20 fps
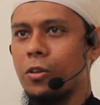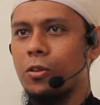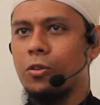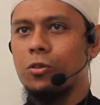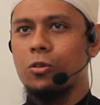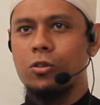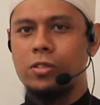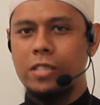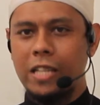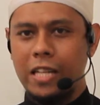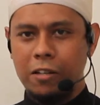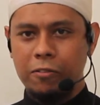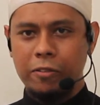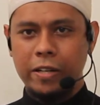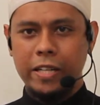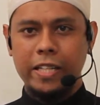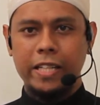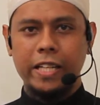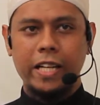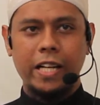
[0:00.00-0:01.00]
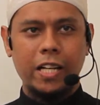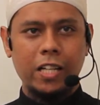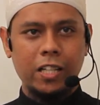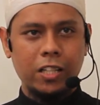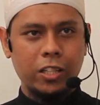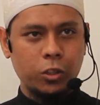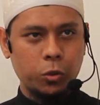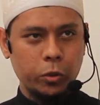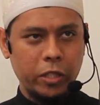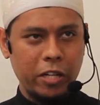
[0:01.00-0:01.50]
So salaf, there
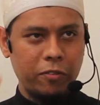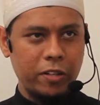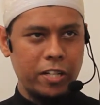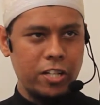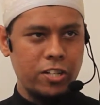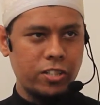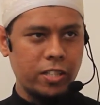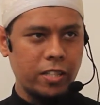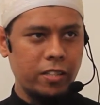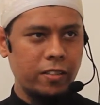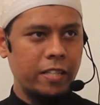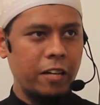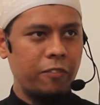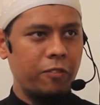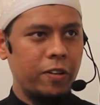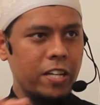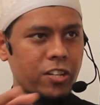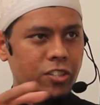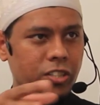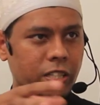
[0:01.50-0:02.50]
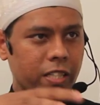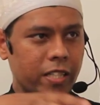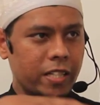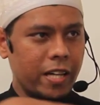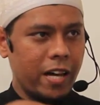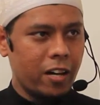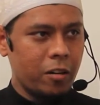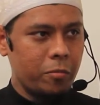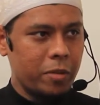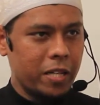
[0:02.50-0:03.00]
are two definitions. Definition in the
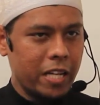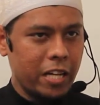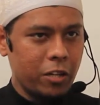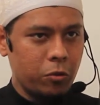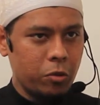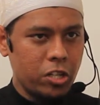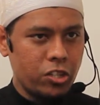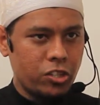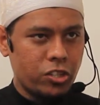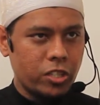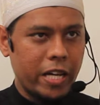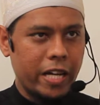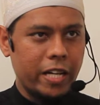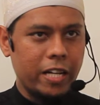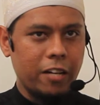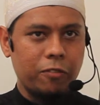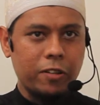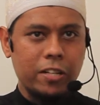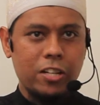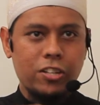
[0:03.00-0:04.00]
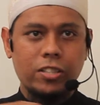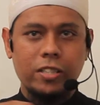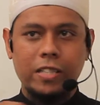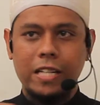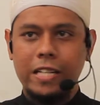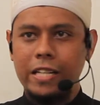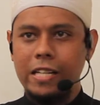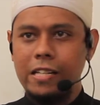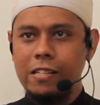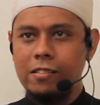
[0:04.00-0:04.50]
Arabic language and definition
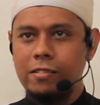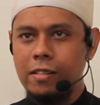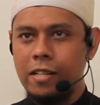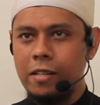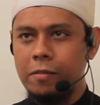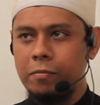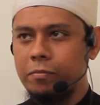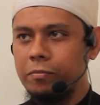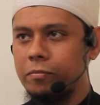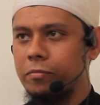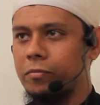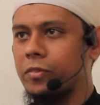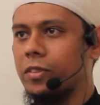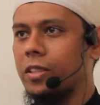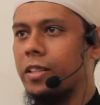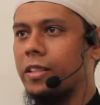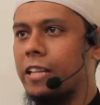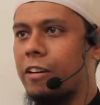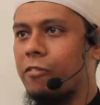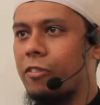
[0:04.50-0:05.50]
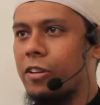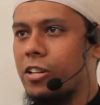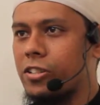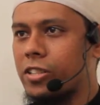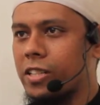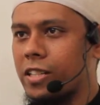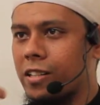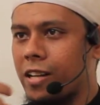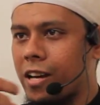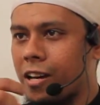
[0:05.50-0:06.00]
in Islam.
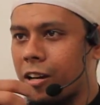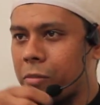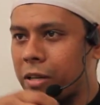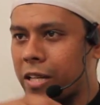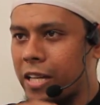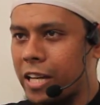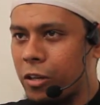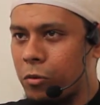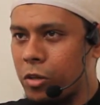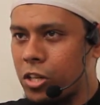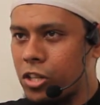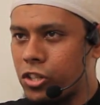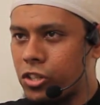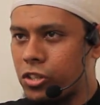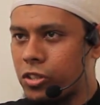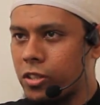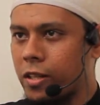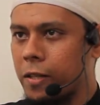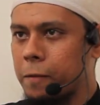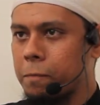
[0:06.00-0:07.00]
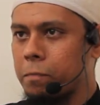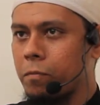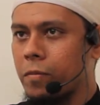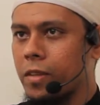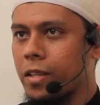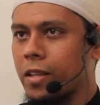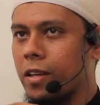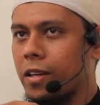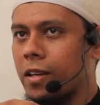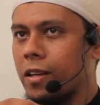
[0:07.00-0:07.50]
Definition in the Arabic language,
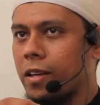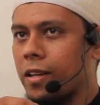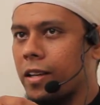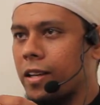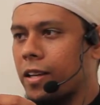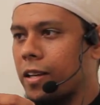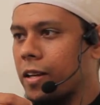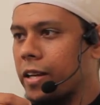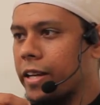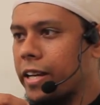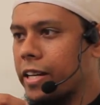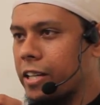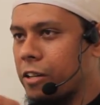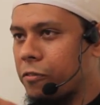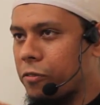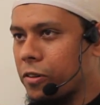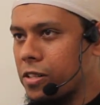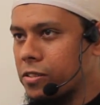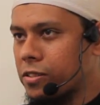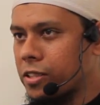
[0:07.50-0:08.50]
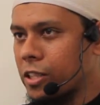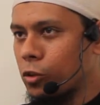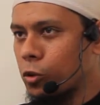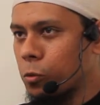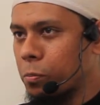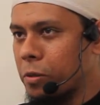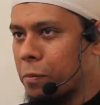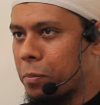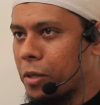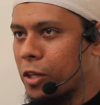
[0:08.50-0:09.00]
it refers to
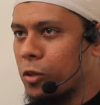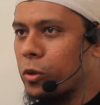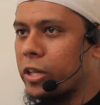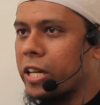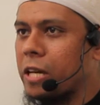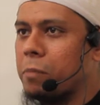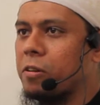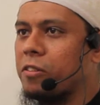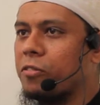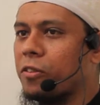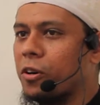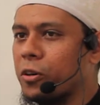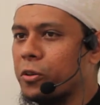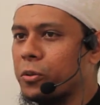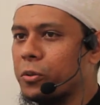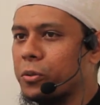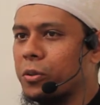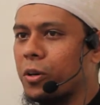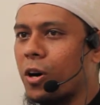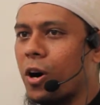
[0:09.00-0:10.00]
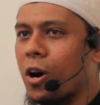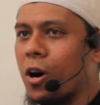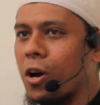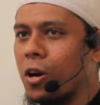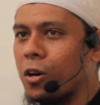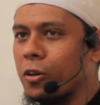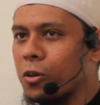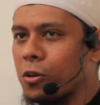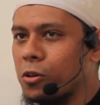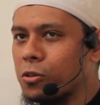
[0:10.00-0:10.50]
people who came before you.
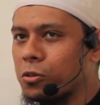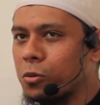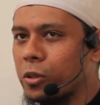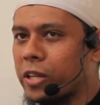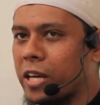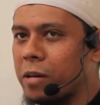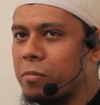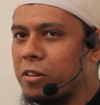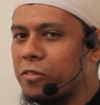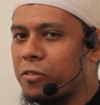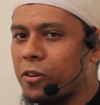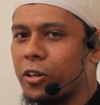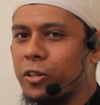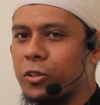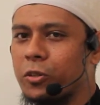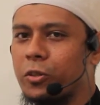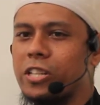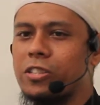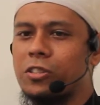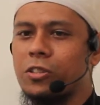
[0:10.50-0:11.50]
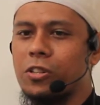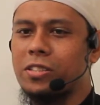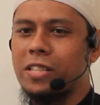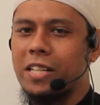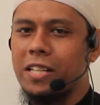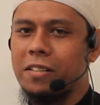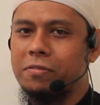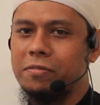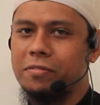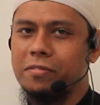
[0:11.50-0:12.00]
All those who came before you is your
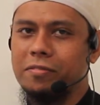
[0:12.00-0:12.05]
salaf.